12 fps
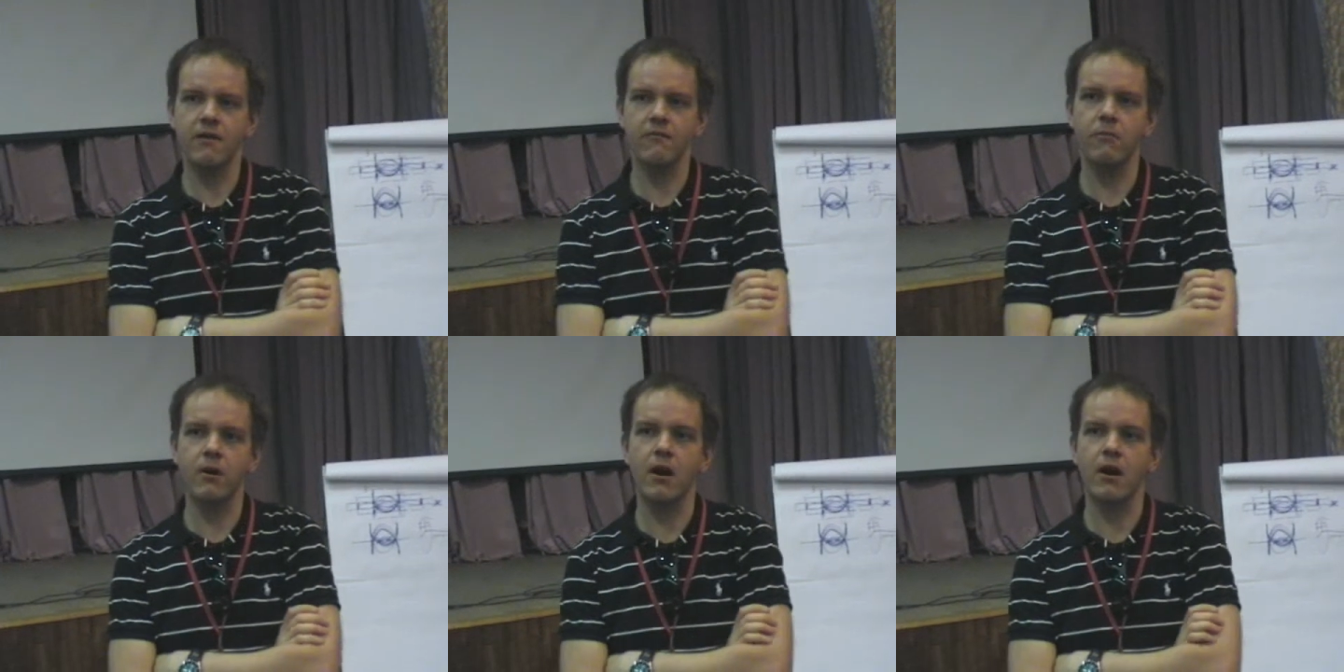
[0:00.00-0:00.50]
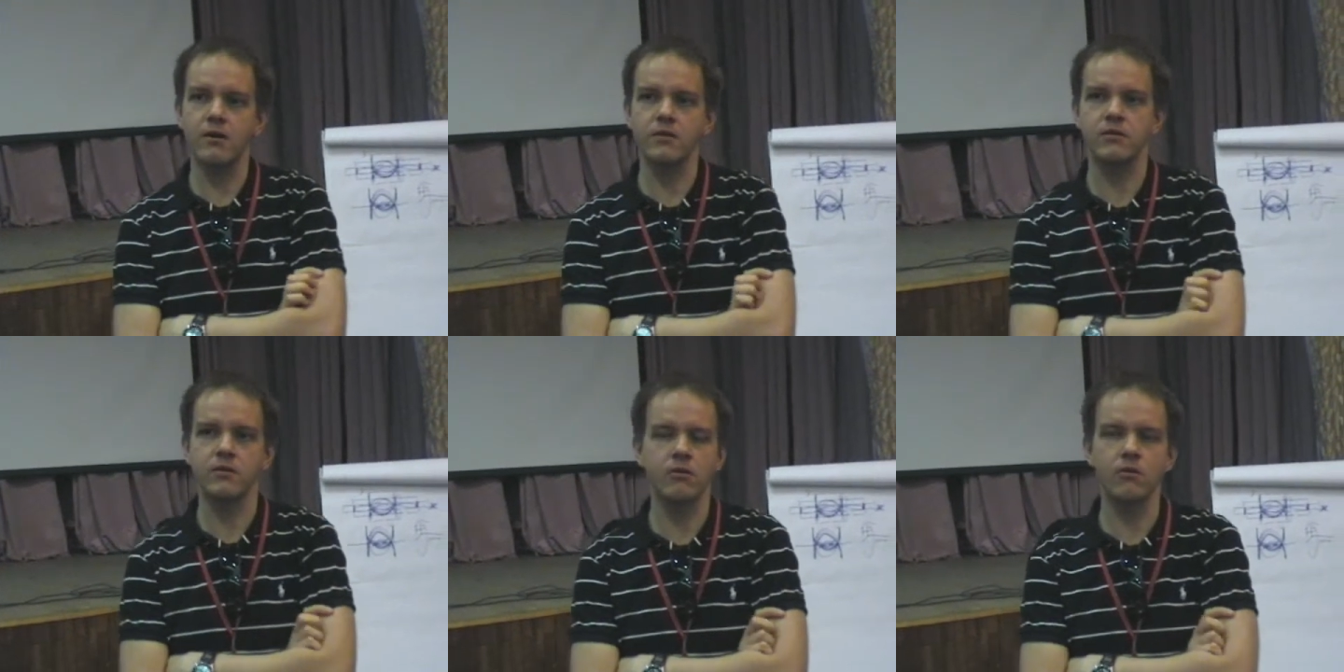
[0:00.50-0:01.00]
Have
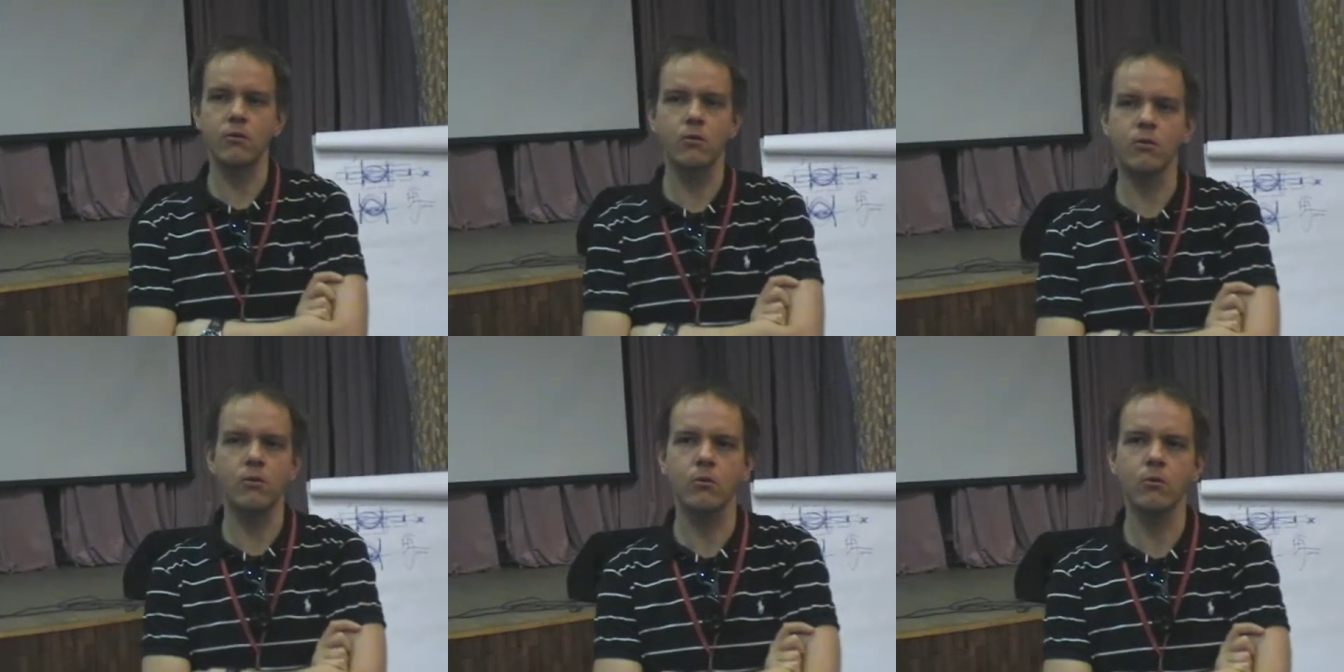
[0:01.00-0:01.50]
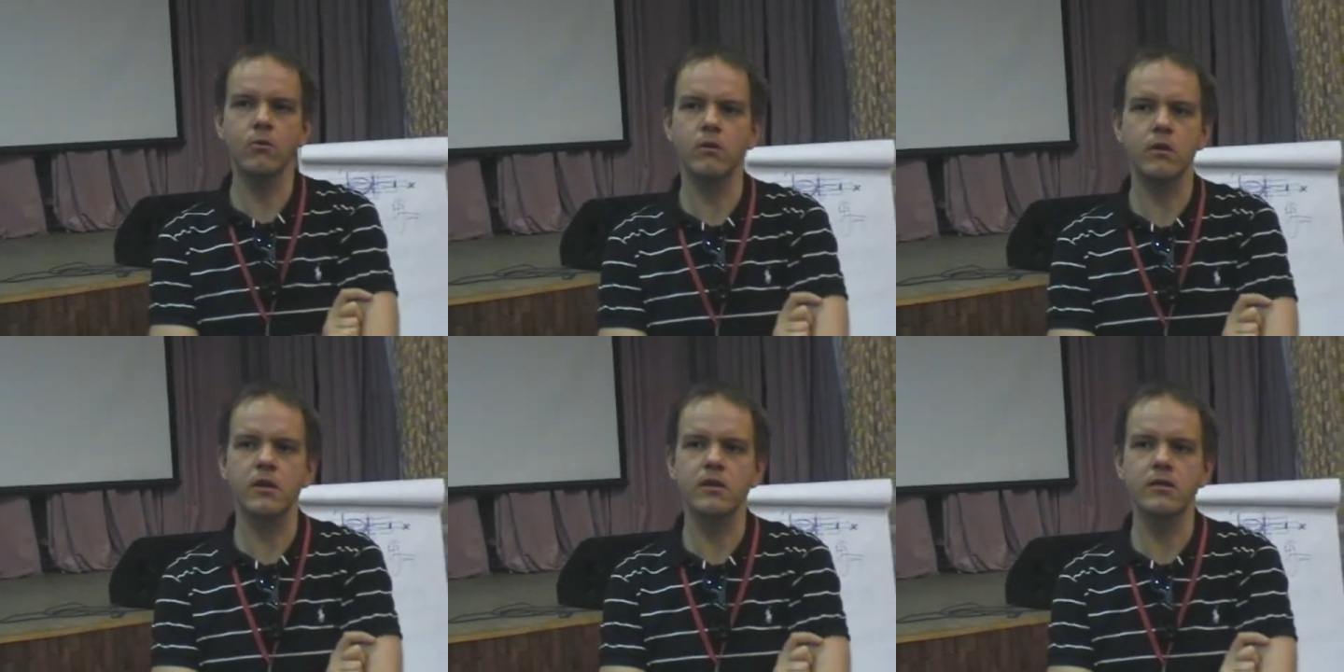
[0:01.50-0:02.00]
bars,
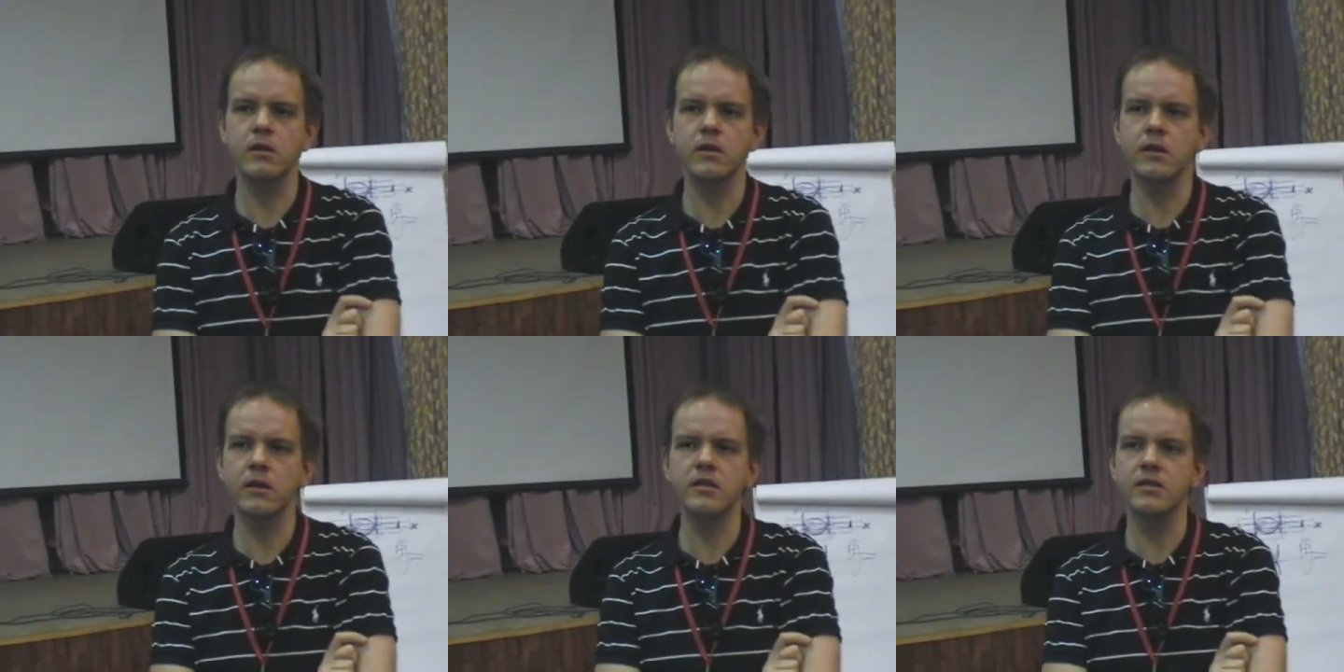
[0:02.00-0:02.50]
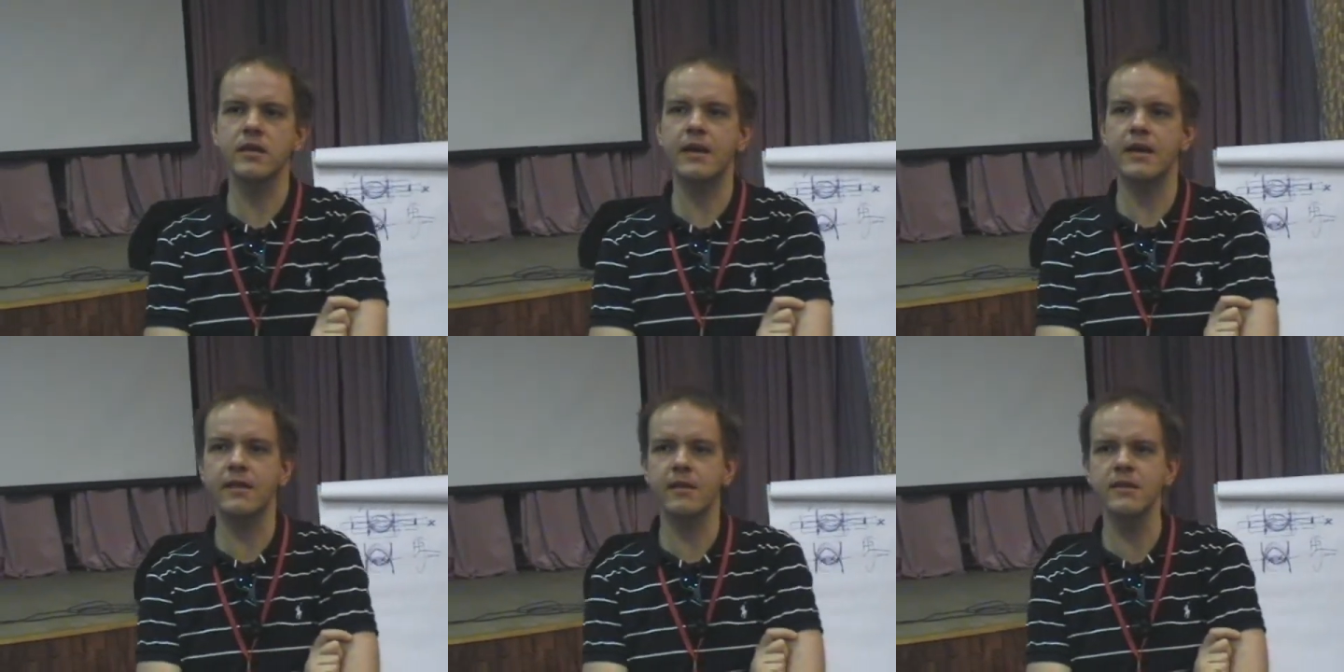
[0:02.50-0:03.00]
at
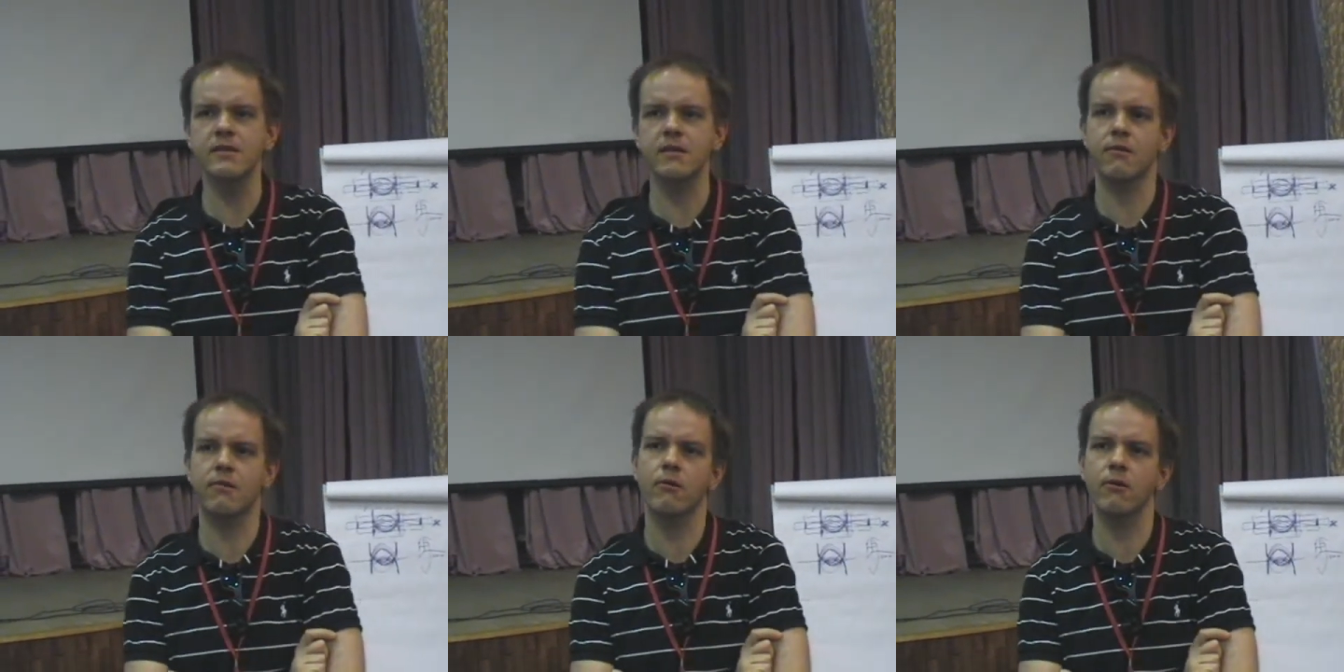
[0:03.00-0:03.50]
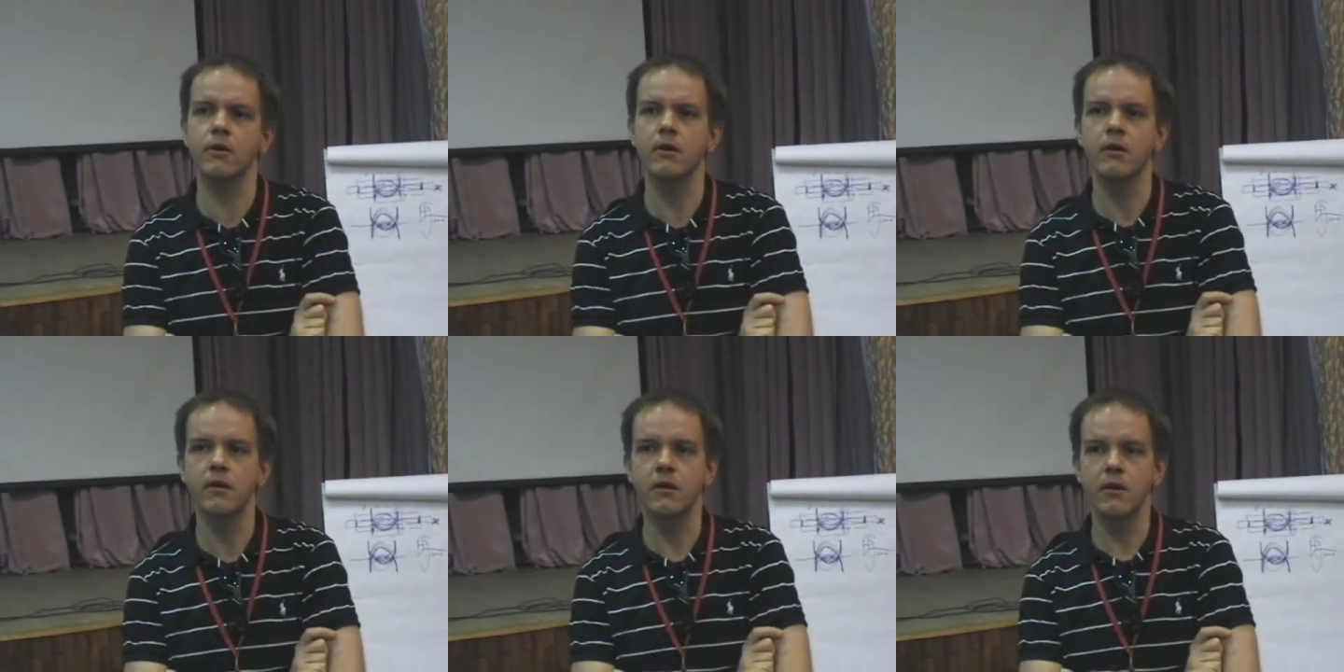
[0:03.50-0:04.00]
least a third
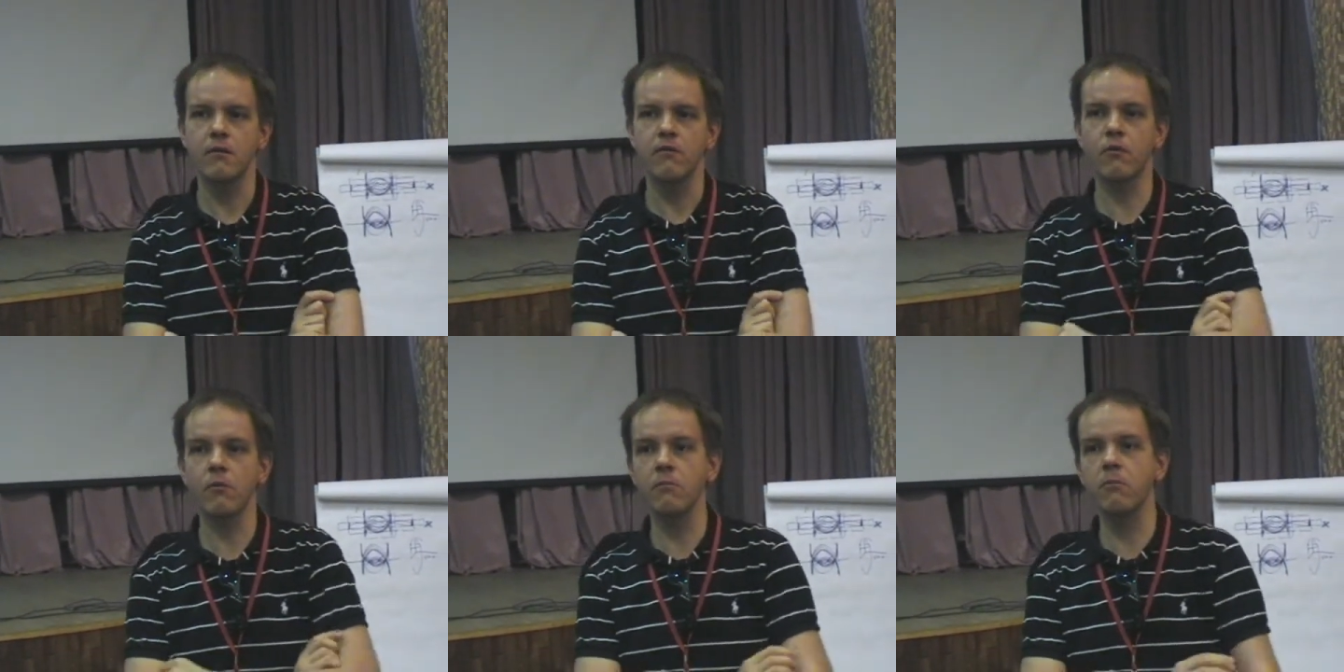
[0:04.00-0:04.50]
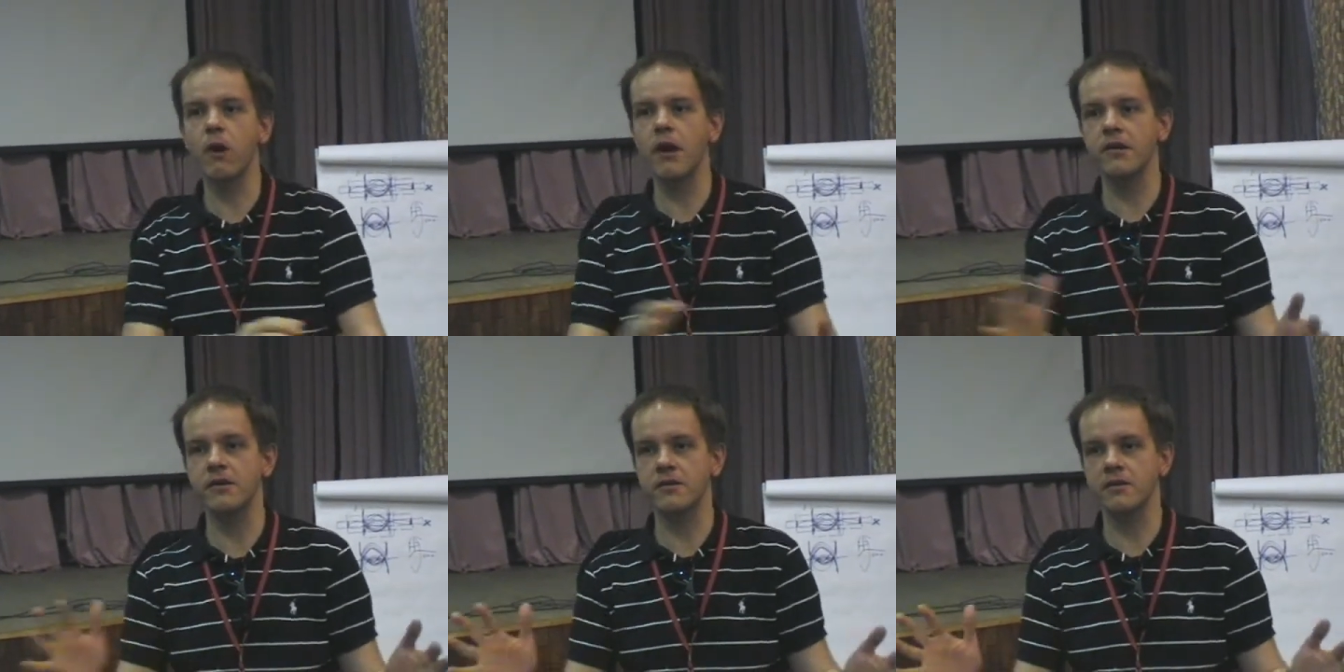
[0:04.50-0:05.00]
from the
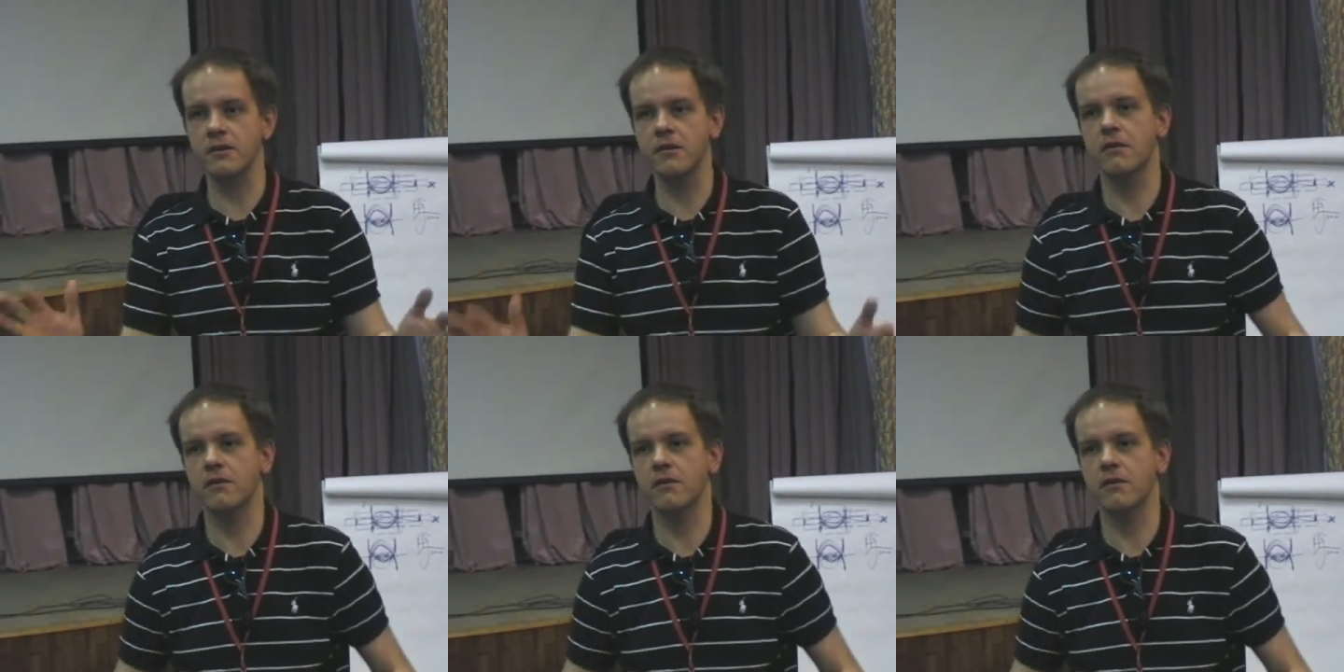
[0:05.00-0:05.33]
brightest.